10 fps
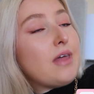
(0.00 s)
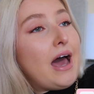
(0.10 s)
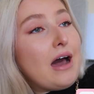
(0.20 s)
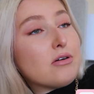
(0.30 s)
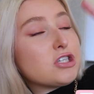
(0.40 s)
the
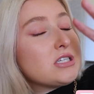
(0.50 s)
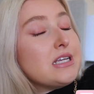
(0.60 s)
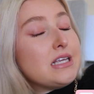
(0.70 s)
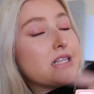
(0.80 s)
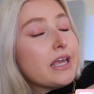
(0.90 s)
house just
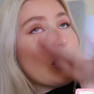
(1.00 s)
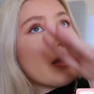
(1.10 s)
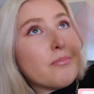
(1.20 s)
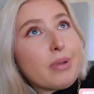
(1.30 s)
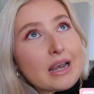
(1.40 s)
needs like a
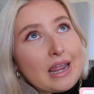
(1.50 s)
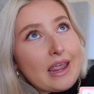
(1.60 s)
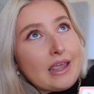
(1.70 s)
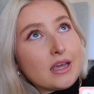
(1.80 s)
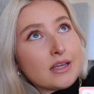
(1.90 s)

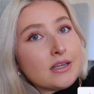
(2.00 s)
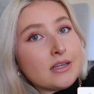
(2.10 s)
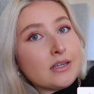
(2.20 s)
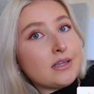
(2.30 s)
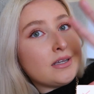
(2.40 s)
complete
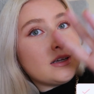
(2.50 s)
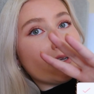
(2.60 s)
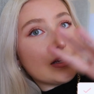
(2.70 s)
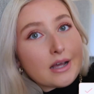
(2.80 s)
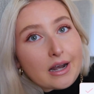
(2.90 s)

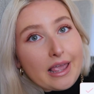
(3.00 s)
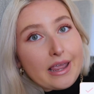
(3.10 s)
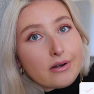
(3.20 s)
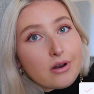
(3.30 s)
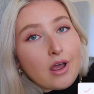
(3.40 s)

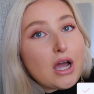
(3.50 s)
clean.